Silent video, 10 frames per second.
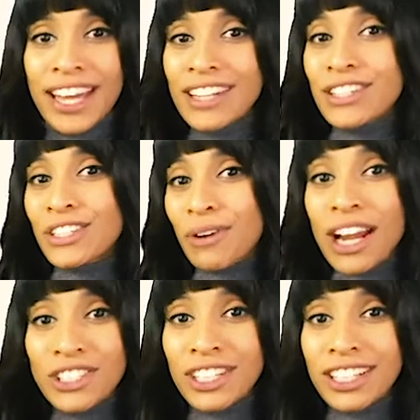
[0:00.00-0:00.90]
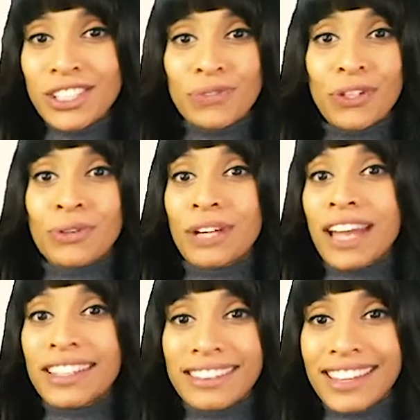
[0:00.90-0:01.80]
to scratch an itch for
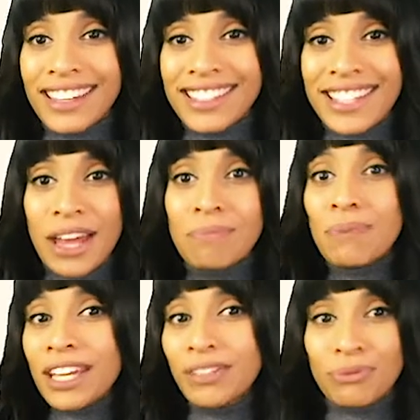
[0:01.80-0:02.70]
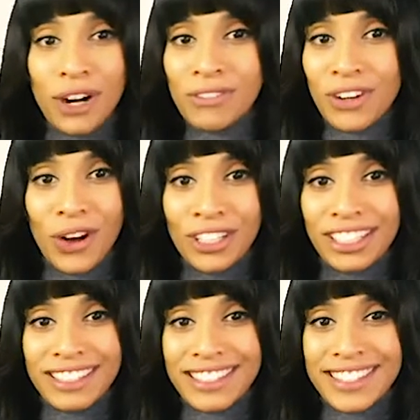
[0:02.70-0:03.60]
creating things and being in front of an
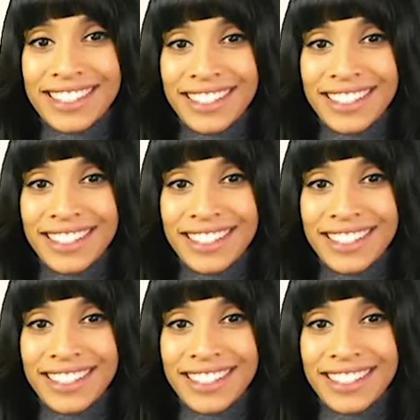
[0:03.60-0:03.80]
audience.